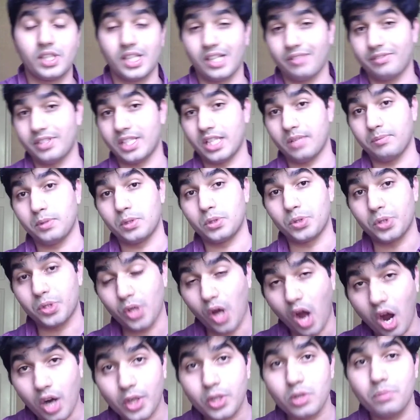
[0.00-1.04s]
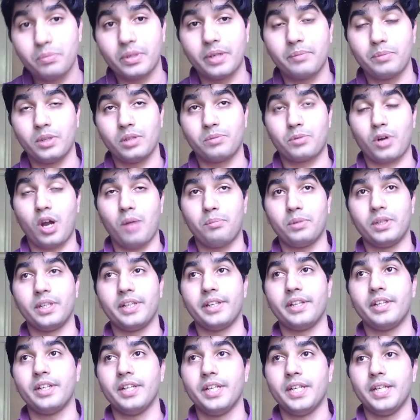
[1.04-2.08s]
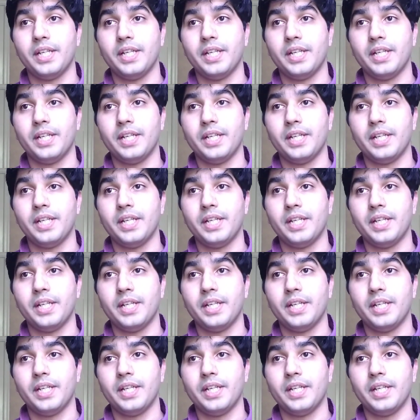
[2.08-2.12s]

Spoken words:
I've been able to talk to people properly